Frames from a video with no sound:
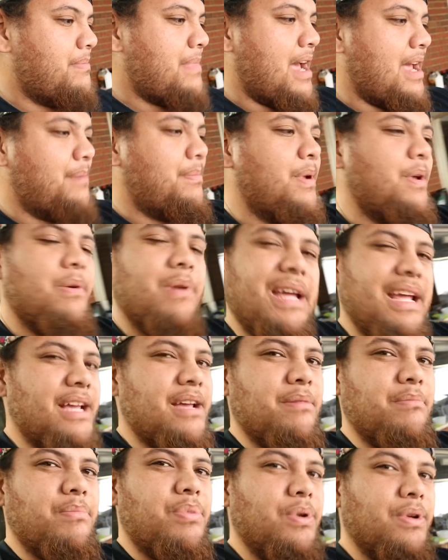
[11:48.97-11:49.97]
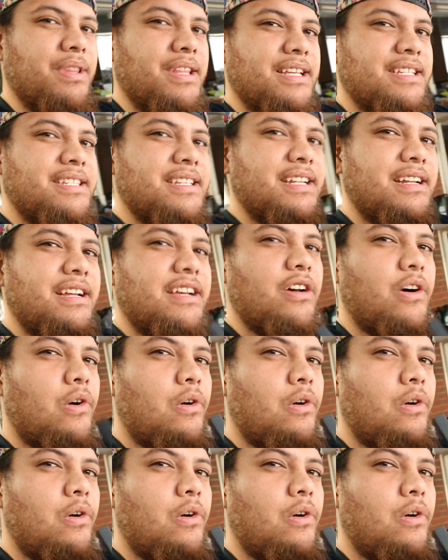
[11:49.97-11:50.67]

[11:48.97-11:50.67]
maybe we can put this in it,